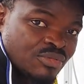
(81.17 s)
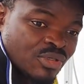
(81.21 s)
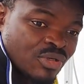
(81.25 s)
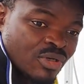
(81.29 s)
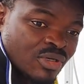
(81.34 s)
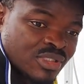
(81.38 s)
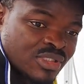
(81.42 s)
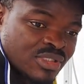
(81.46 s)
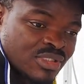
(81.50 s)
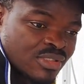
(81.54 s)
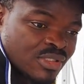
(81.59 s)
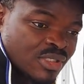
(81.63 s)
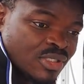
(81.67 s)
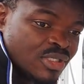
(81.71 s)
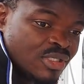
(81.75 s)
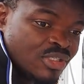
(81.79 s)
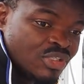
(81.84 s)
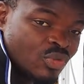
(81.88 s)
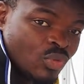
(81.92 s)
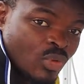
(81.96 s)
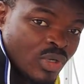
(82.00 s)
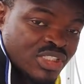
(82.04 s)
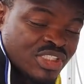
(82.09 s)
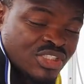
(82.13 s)
because
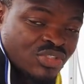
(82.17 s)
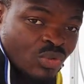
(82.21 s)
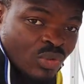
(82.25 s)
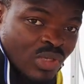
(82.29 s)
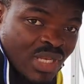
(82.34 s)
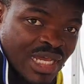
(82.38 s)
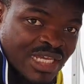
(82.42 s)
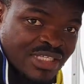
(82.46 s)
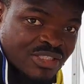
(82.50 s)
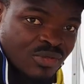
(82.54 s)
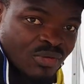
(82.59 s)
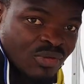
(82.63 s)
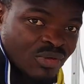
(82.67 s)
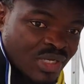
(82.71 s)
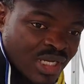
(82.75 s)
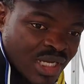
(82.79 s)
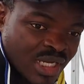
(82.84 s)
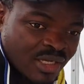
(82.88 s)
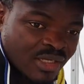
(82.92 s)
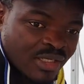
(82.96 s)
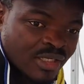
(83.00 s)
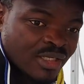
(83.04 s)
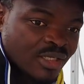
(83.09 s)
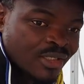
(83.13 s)
we want it to last
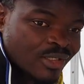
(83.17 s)
longer.